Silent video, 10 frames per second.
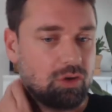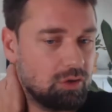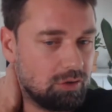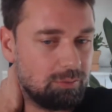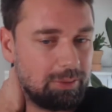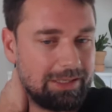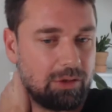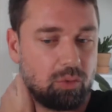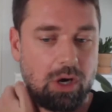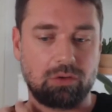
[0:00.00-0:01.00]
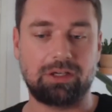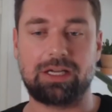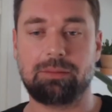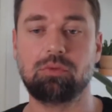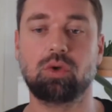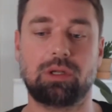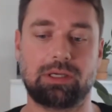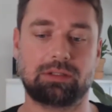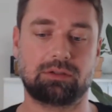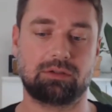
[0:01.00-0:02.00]
play around and
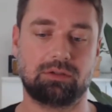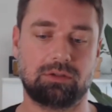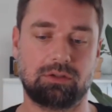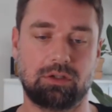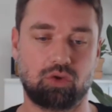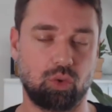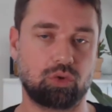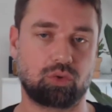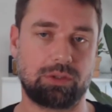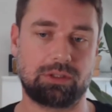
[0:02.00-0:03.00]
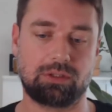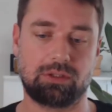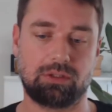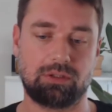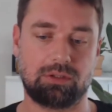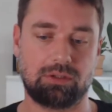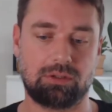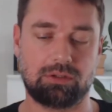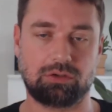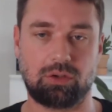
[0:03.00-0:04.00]
emulate a dual screen.
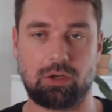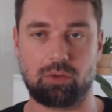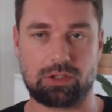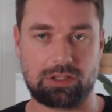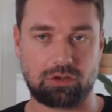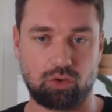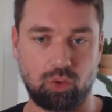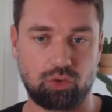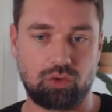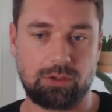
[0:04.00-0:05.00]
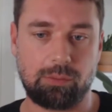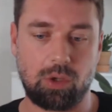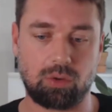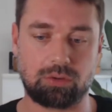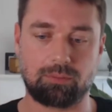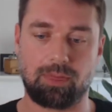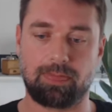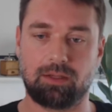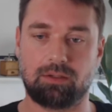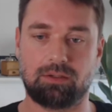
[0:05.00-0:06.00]
So now we click on dual screen mode,
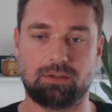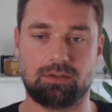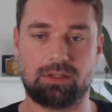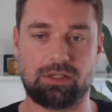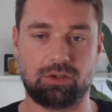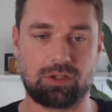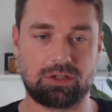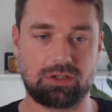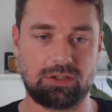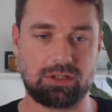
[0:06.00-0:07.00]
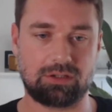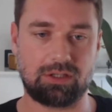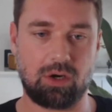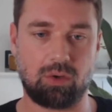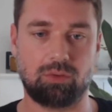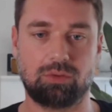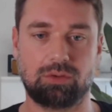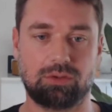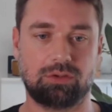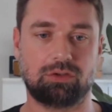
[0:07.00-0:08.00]
and you can see that now
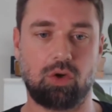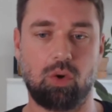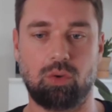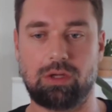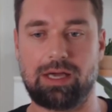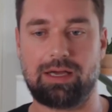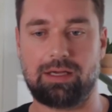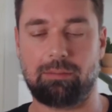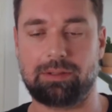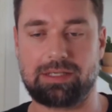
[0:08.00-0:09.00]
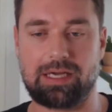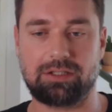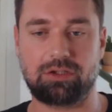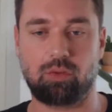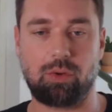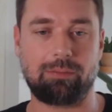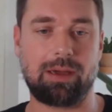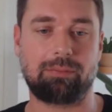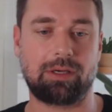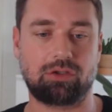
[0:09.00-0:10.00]
the whole application, the web
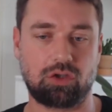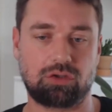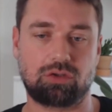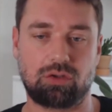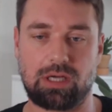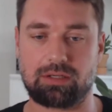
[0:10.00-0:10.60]
app, adjusts to that.